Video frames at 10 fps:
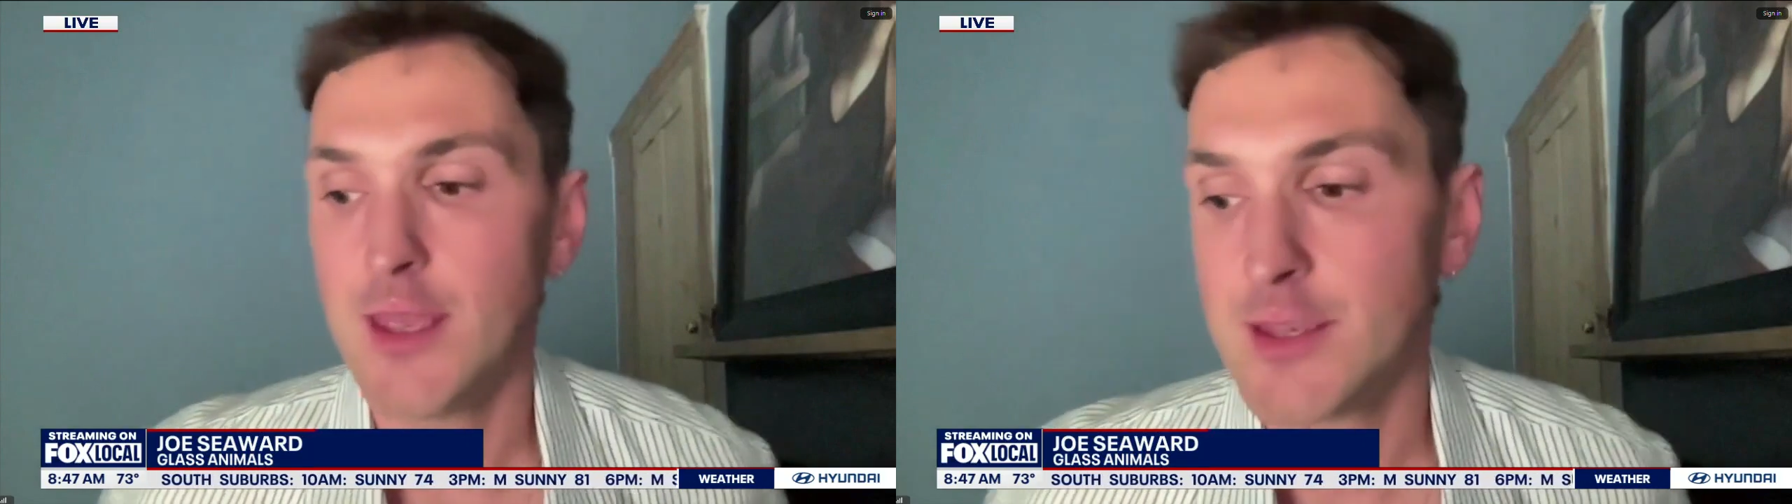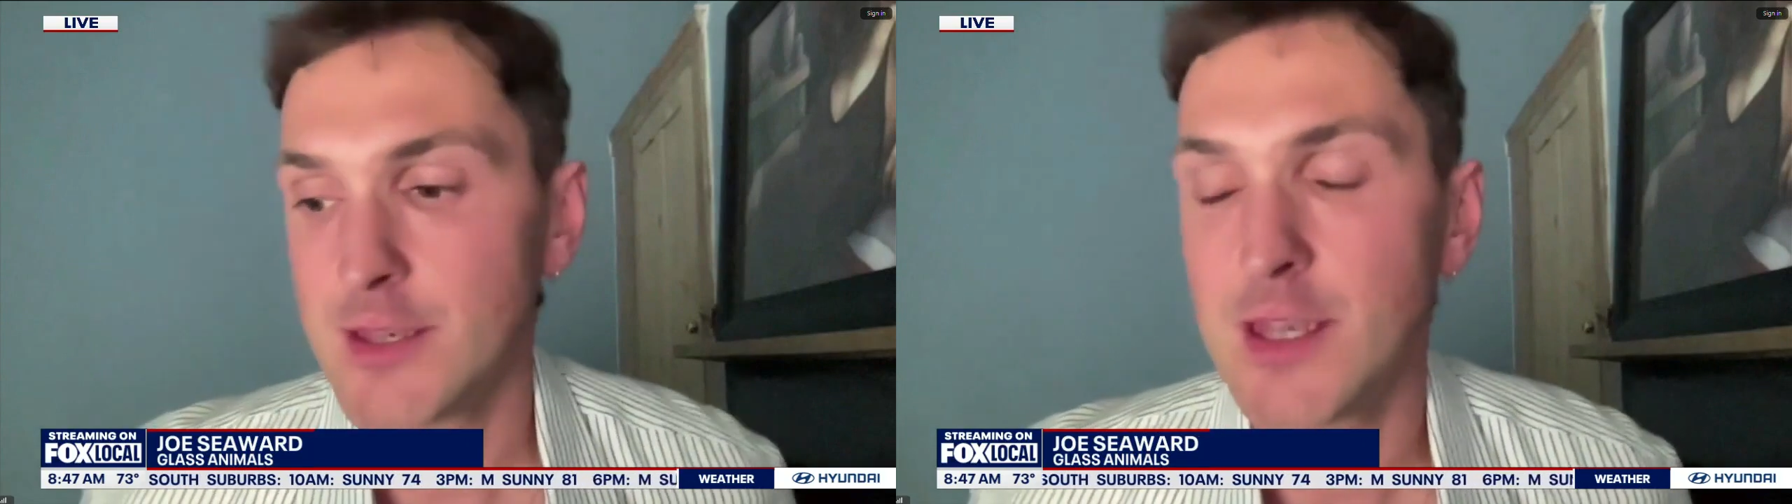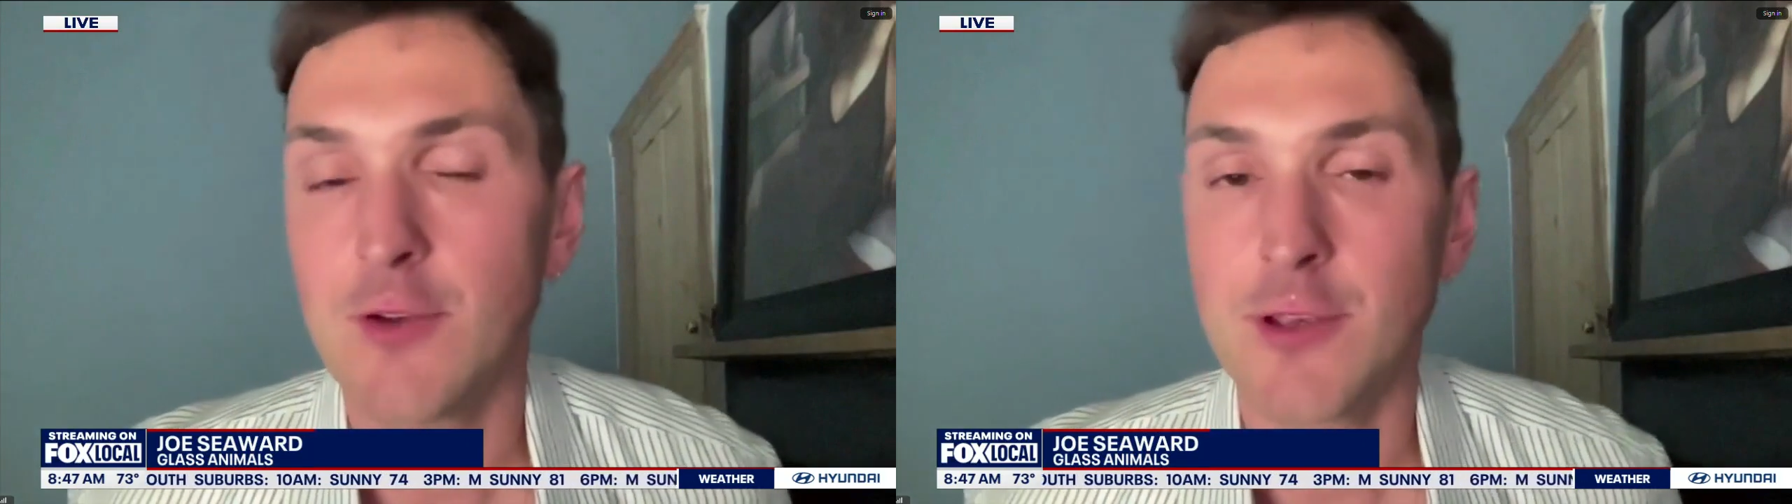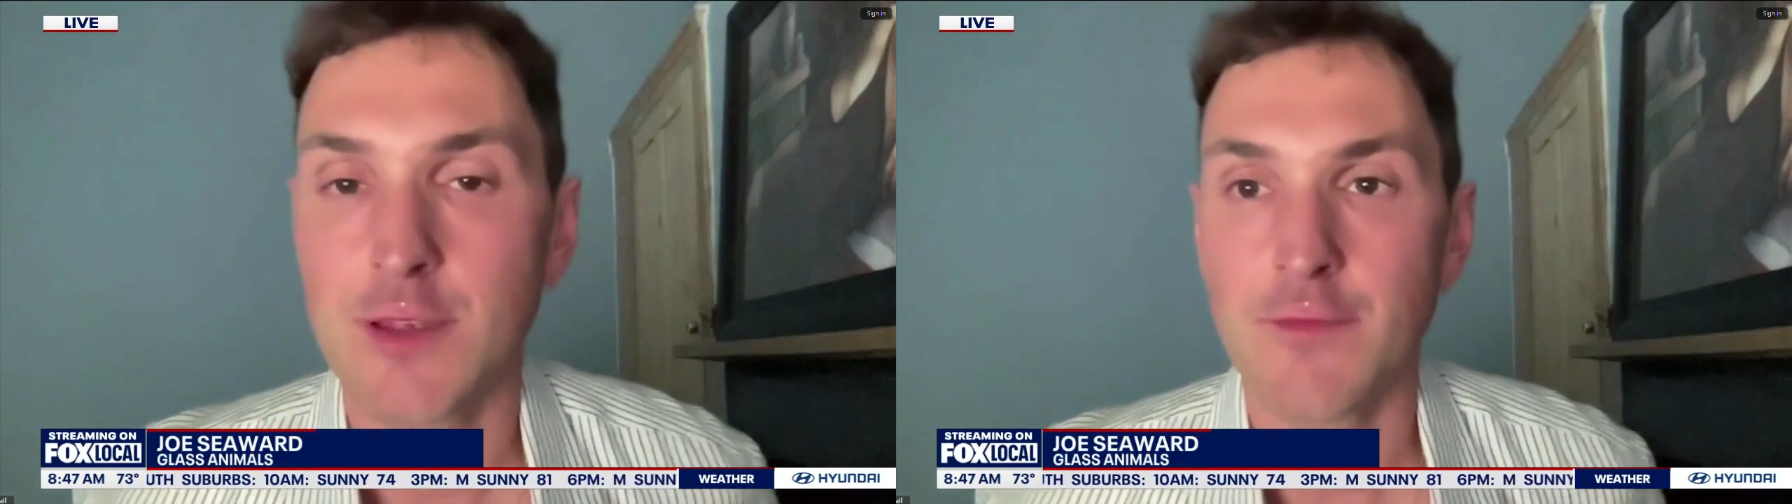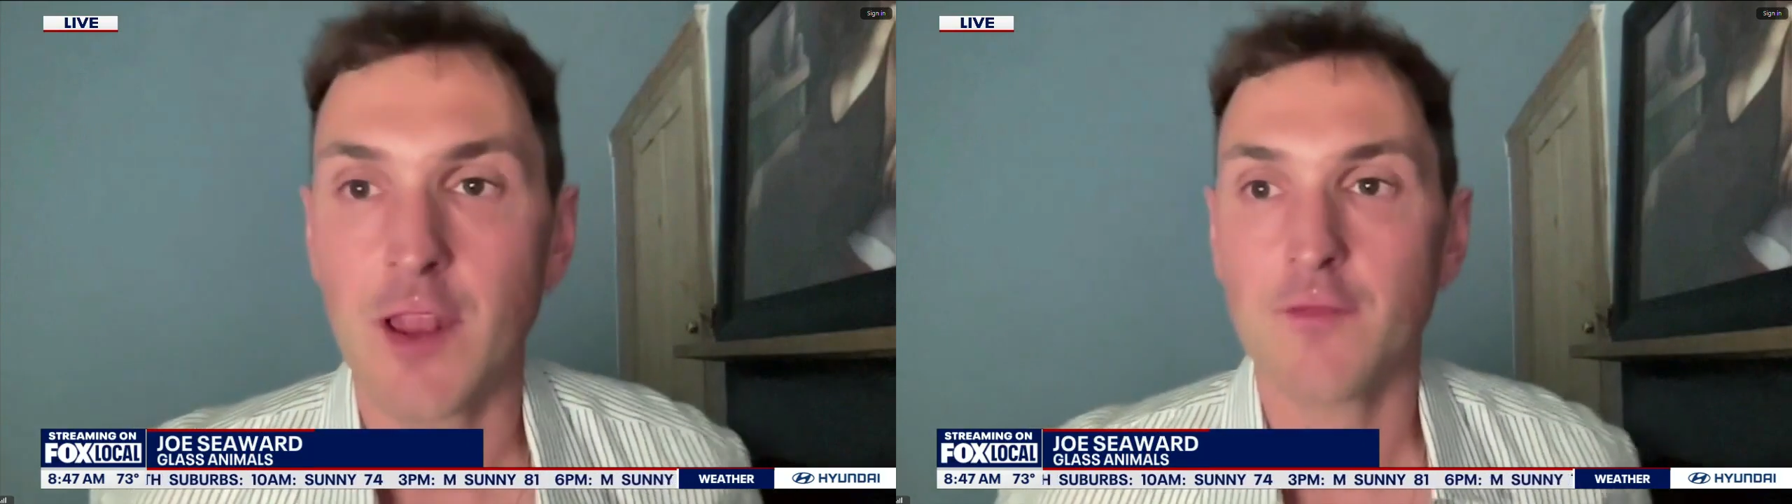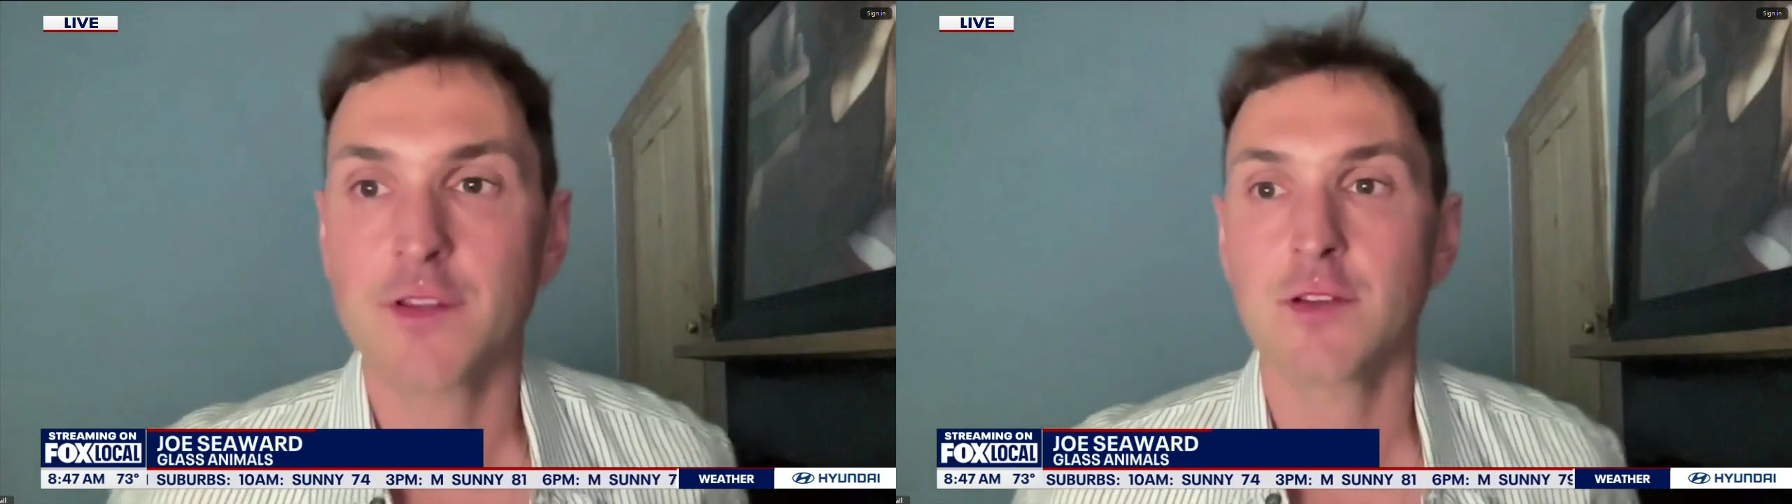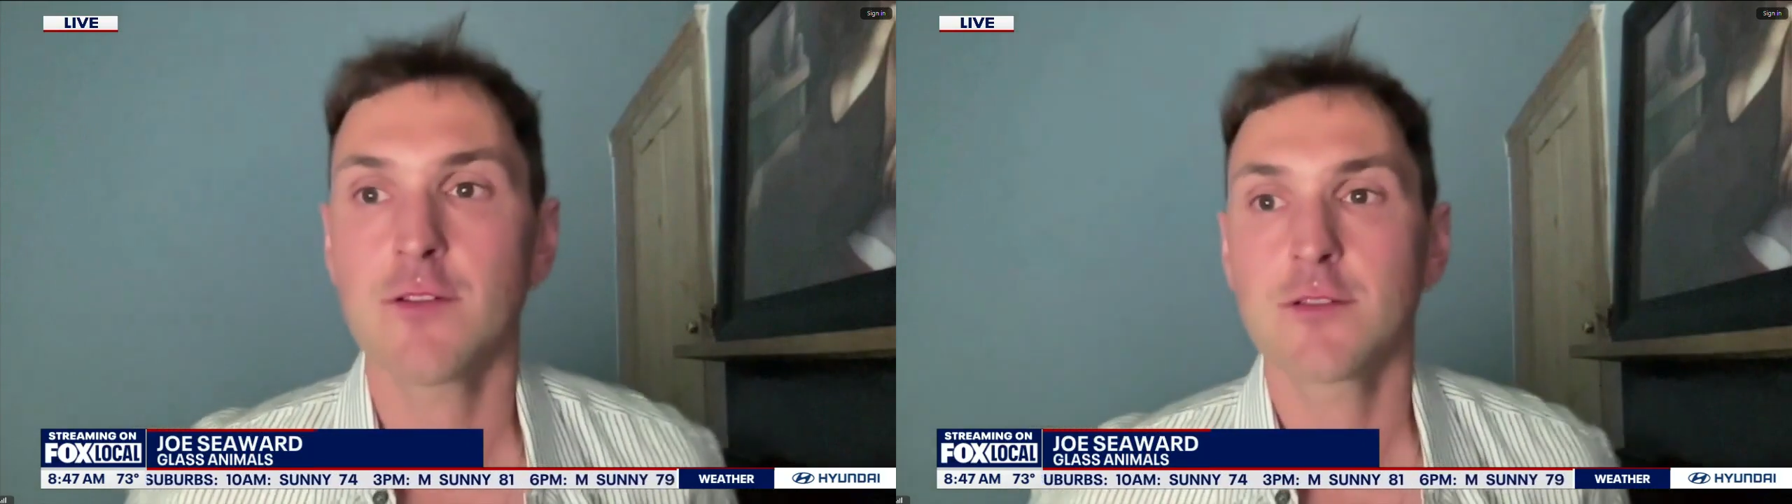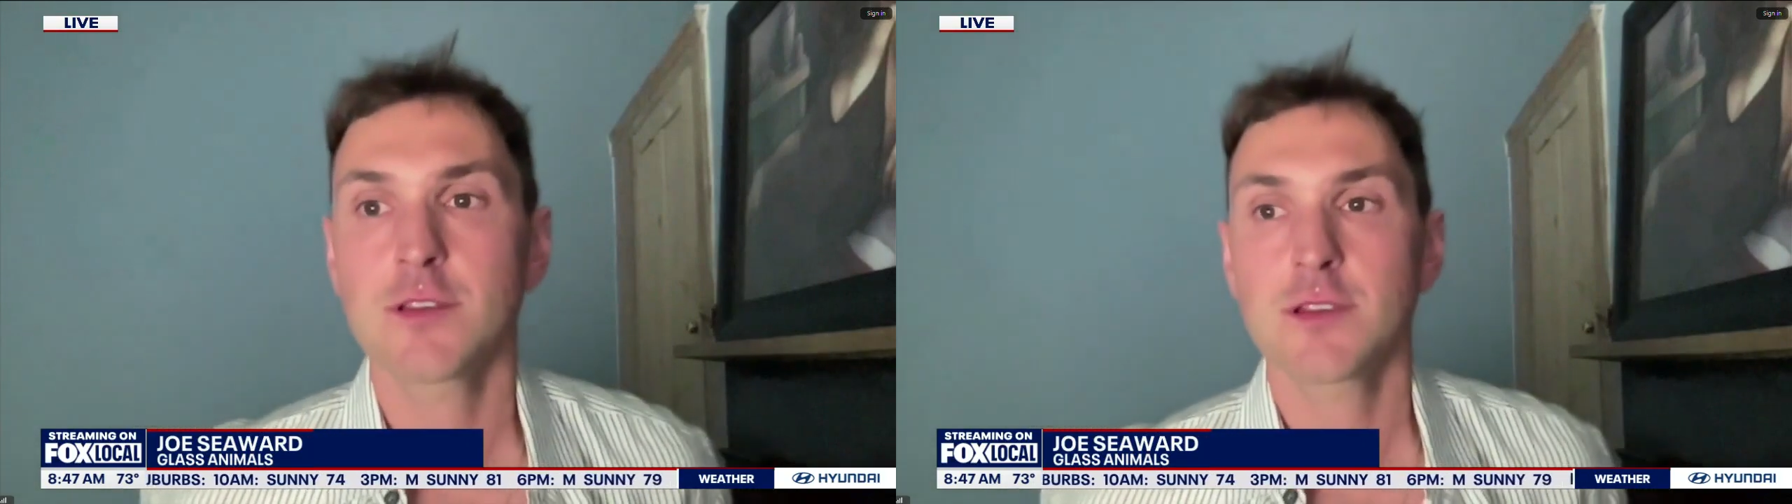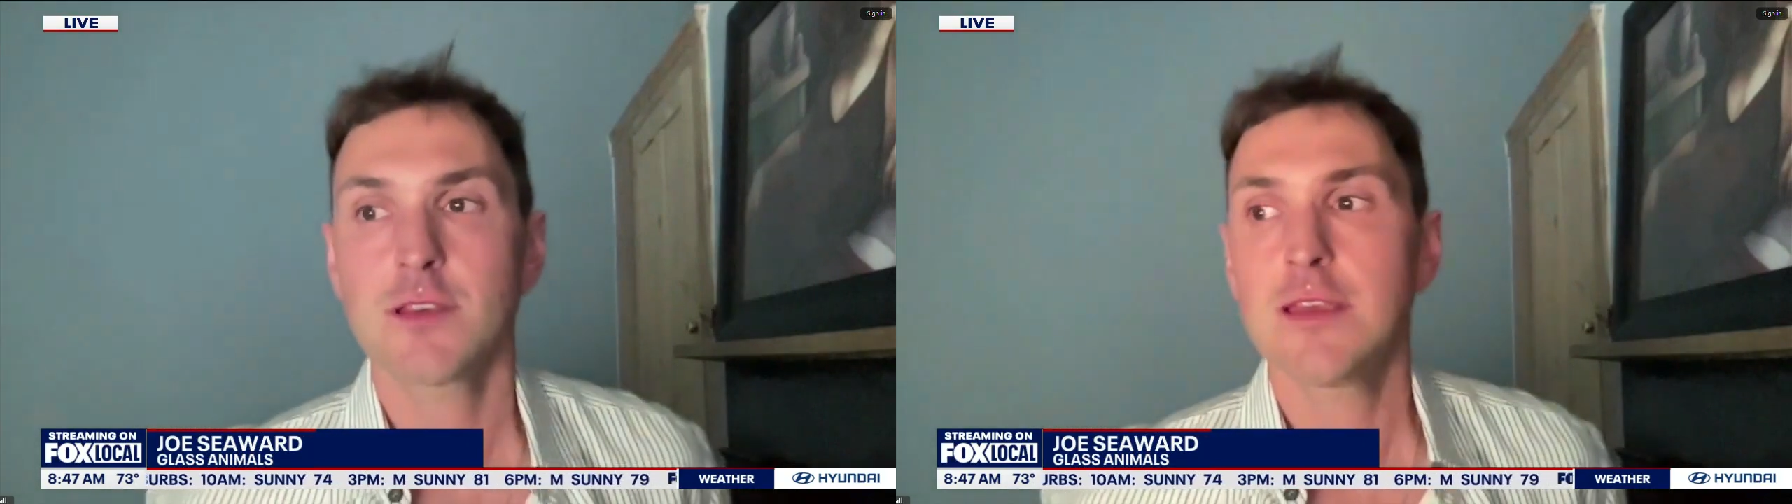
is a series of love songs,